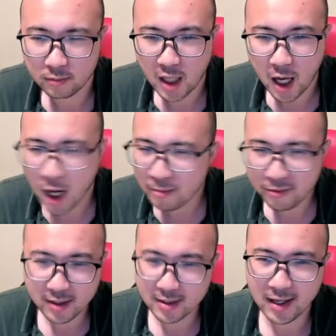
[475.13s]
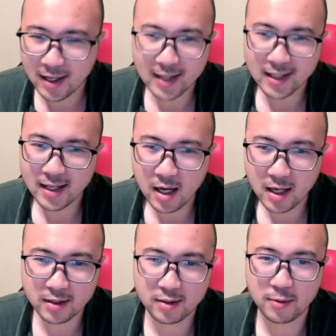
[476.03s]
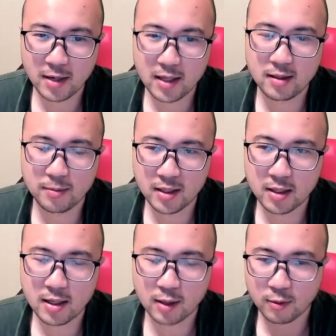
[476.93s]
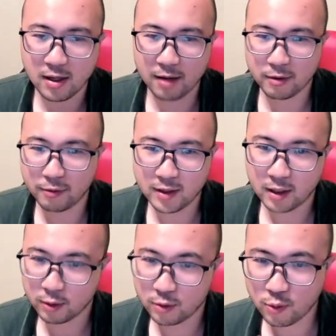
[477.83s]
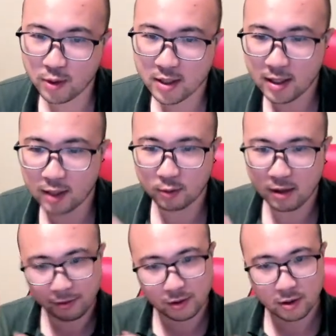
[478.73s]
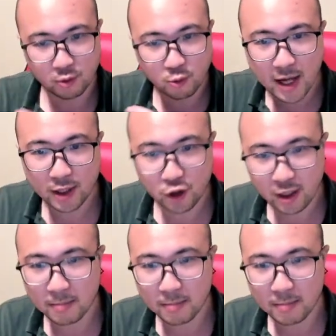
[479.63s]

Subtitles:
Obviously I cannot, right? Because I don't have the physical strength, I don't have the strategy in